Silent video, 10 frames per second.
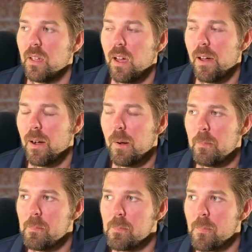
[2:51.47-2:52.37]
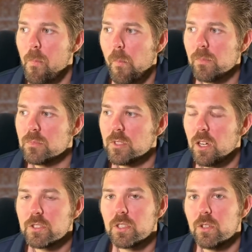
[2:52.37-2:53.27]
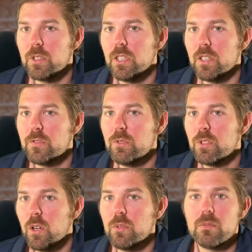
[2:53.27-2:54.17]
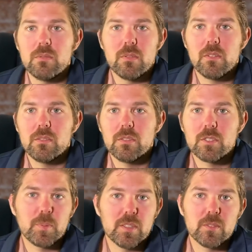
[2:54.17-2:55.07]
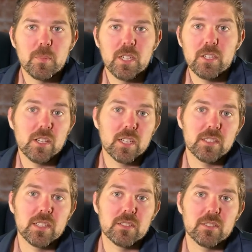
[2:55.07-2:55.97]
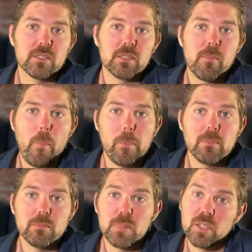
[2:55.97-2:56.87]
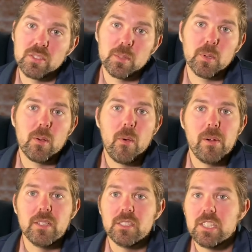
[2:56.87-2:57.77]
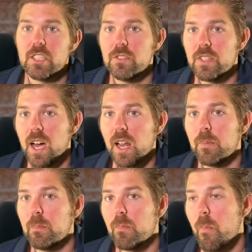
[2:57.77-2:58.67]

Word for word: um, also, you know, if you don't spend some money, you're not going to take it seriously. Pure and simple. You've got to